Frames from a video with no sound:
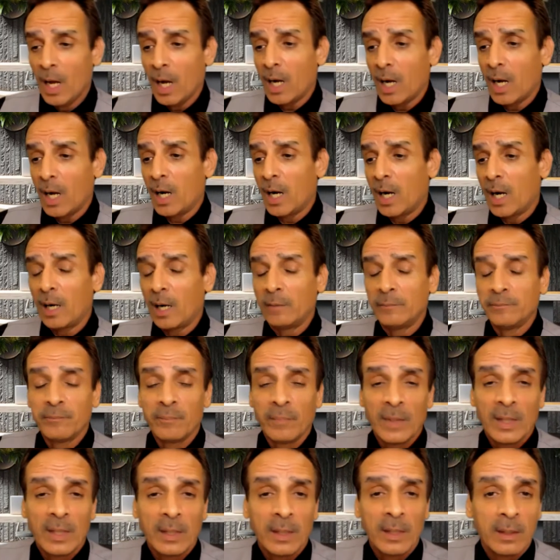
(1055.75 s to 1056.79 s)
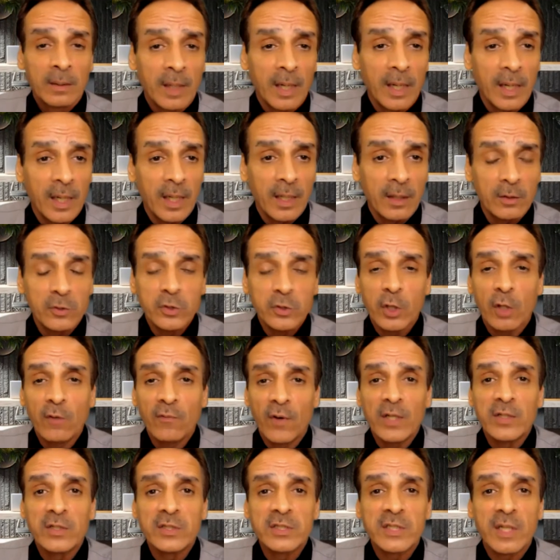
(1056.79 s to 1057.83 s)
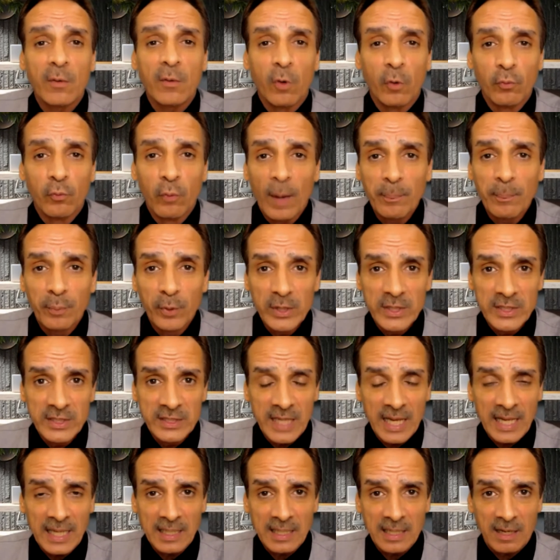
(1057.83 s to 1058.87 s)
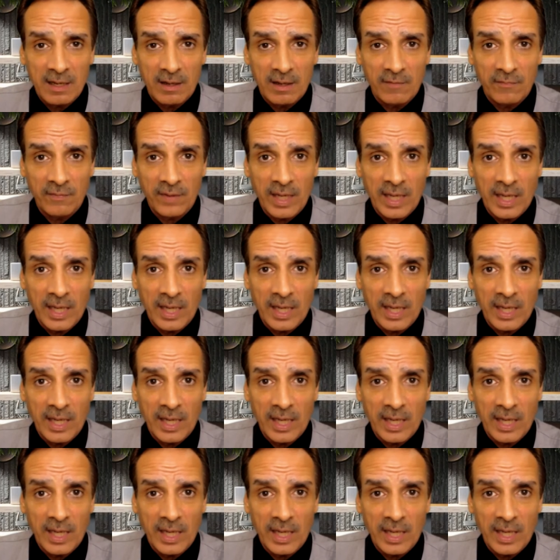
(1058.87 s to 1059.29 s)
so a representative,